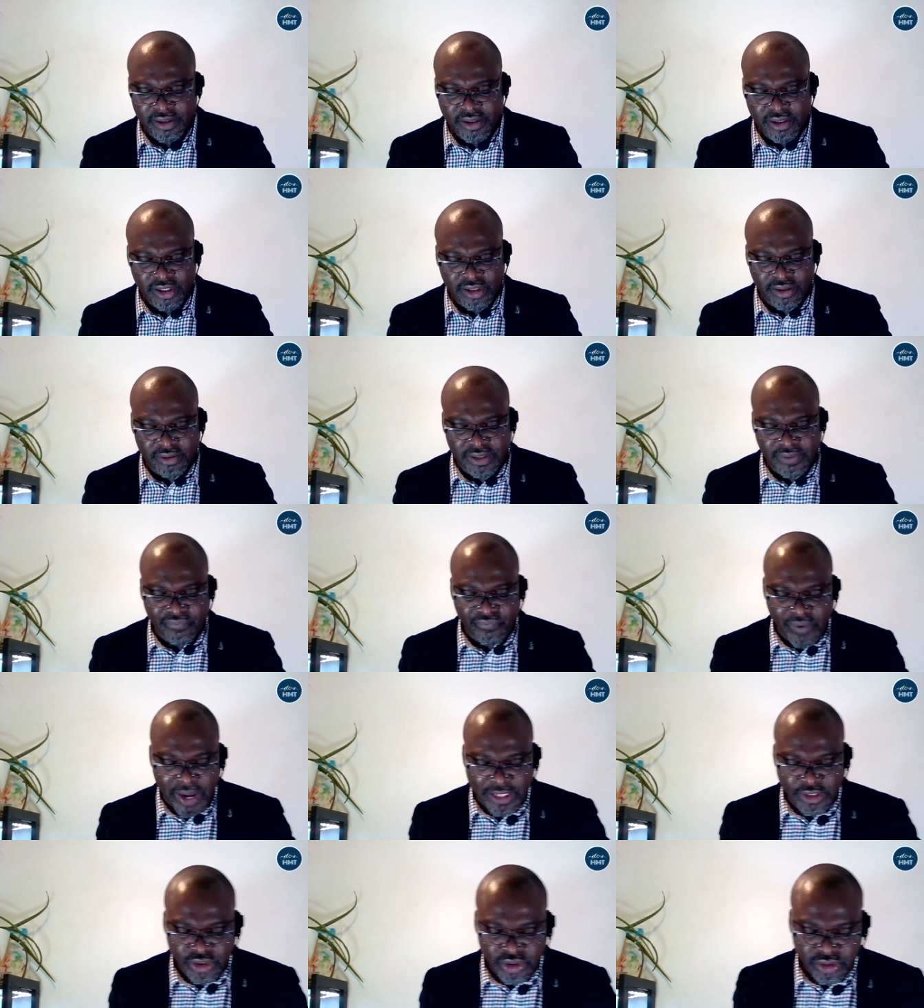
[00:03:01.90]
and the
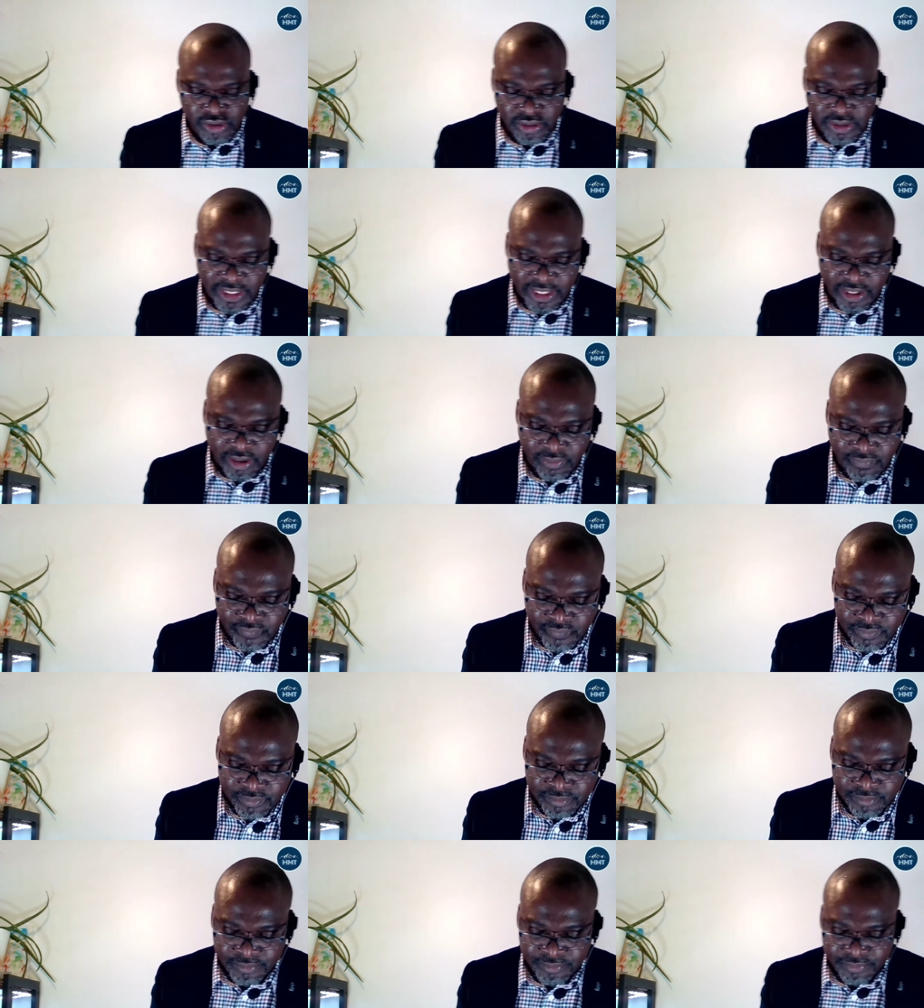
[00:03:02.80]
fat thereof.
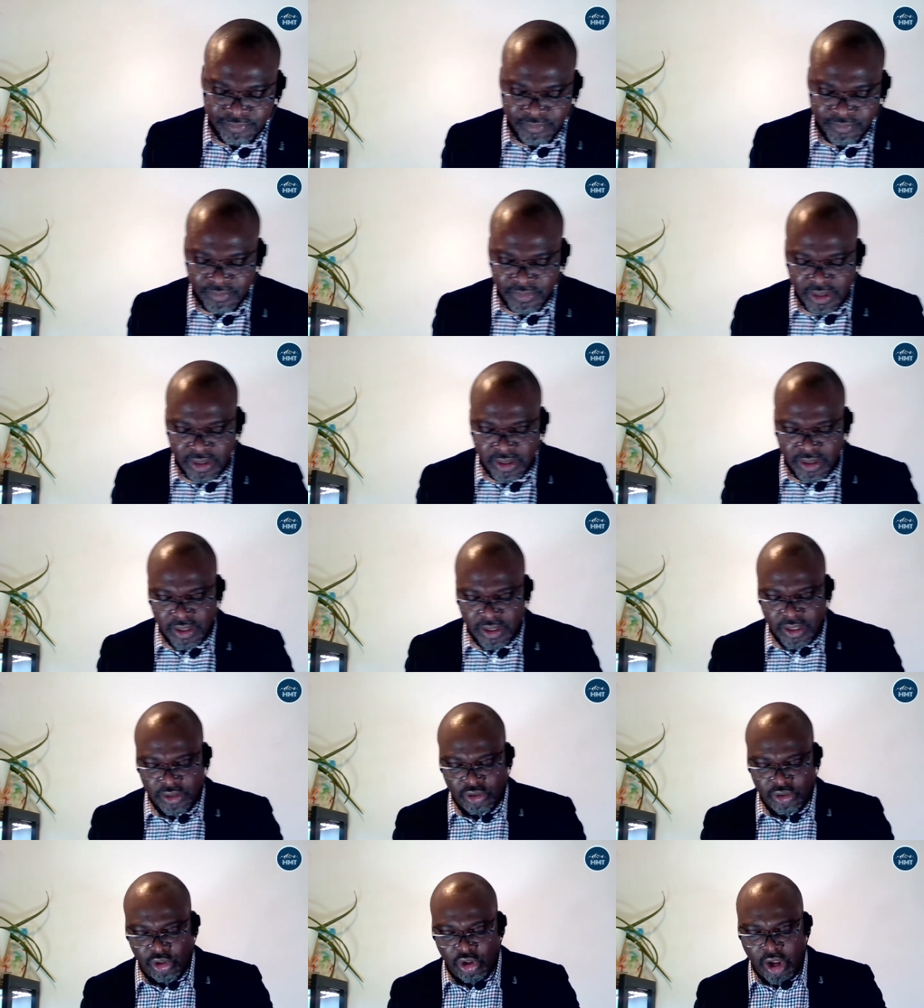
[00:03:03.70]
The